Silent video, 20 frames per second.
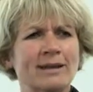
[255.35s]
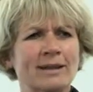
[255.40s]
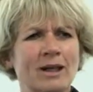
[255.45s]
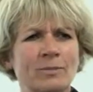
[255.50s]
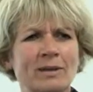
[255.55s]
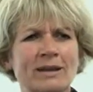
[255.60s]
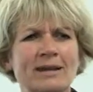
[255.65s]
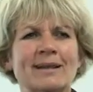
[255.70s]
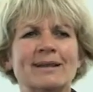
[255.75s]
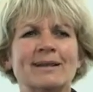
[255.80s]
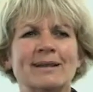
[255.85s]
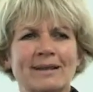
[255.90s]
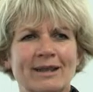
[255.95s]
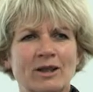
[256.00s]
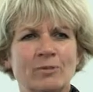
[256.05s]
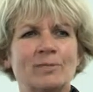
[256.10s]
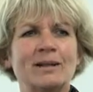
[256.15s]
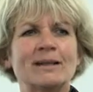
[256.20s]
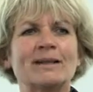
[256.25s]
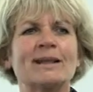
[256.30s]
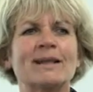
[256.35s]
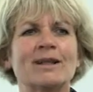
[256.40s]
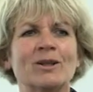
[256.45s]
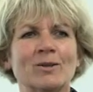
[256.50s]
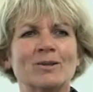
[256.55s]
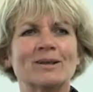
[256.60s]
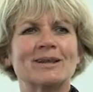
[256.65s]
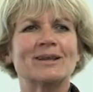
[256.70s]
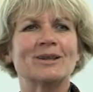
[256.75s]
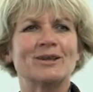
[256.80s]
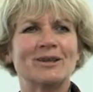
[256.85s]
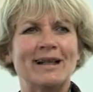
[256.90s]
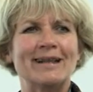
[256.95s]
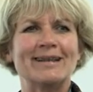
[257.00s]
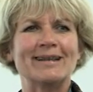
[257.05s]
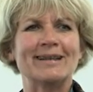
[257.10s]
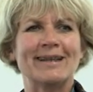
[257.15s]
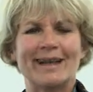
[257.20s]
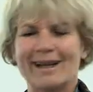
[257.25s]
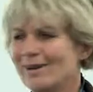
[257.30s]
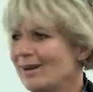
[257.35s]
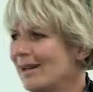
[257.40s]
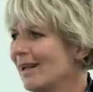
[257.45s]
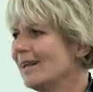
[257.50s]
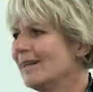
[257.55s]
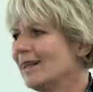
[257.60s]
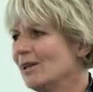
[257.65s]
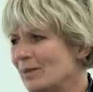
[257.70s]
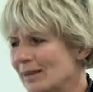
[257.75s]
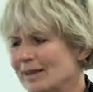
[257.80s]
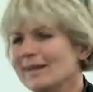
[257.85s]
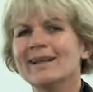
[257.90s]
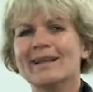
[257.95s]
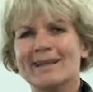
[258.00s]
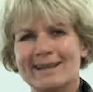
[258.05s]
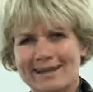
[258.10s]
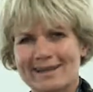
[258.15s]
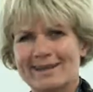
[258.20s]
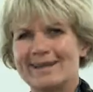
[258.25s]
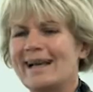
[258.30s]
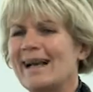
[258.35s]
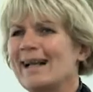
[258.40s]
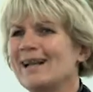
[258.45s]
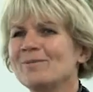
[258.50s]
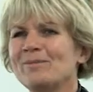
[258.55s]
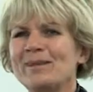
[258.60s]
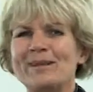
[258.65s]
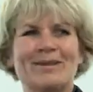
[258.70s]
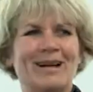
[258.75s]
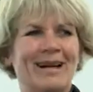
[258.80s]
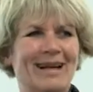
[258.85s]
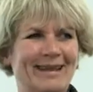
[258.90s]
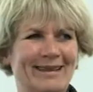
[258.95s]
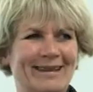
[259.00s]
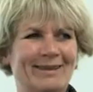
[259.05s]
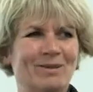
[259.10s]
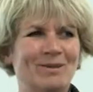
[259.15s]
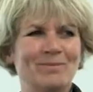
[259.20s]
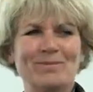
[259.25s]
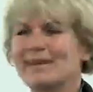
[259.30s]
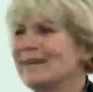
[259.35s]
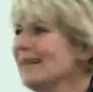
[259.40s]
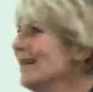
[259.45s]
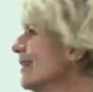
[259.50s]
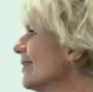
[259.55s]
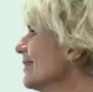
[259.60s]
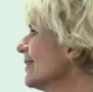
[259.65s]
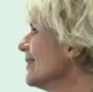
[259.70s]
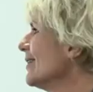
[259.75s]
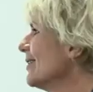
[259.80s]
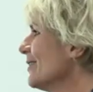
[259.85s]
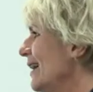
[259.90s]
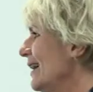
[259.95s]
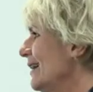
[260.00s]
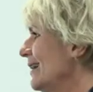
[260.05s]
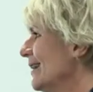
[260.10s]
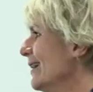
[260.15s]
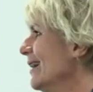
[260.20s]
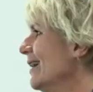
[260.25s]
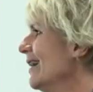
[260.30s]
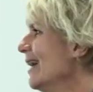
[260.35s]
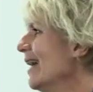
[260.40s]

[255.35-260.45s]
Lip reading: Sabi says, you're missing concentration, Caroline. I went, that'll be right, we're missing concentration.